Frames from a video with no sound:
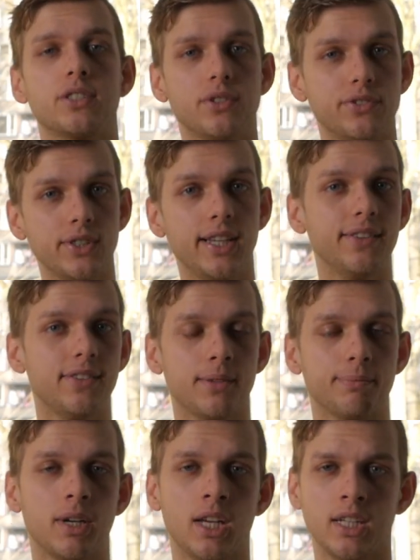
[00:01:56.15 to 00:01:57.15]
So if you give
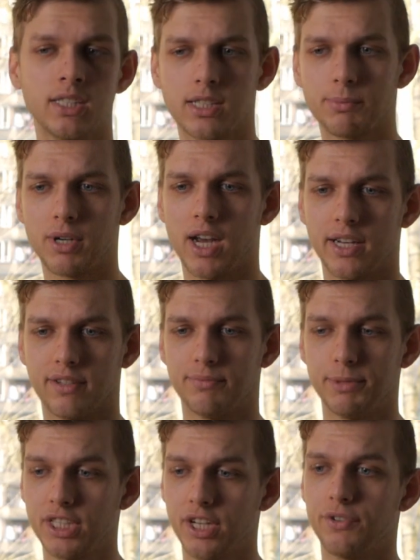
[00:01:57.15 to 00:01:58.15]
them some kind of
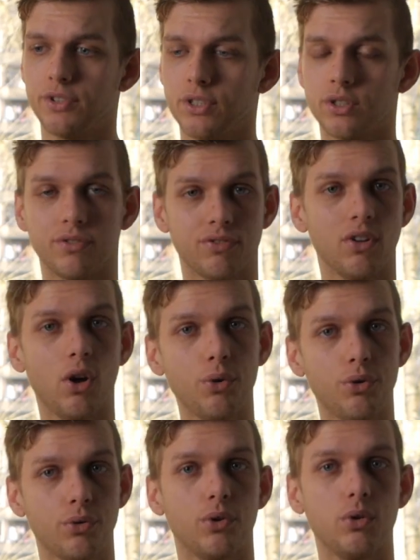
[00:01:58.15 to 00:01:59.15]
material to flow
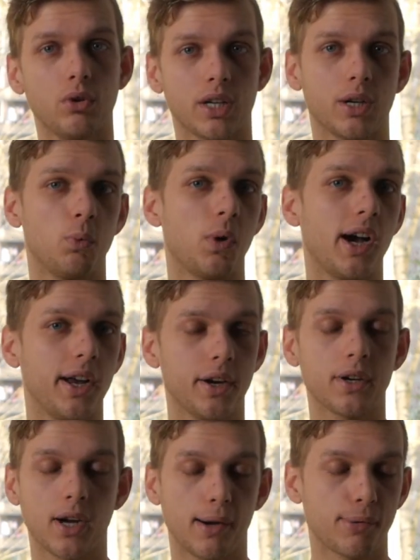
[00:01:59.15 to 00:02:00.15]
through, like a
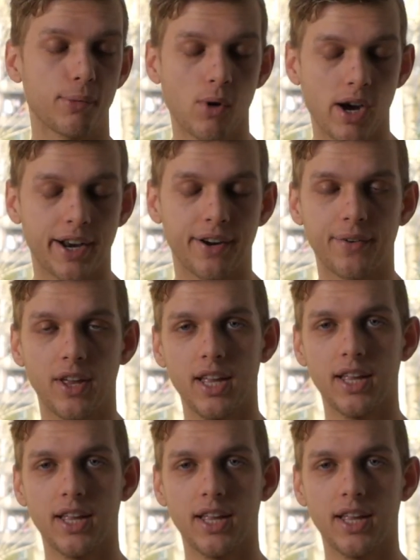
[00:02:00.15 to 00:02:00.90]
wire, copper wire,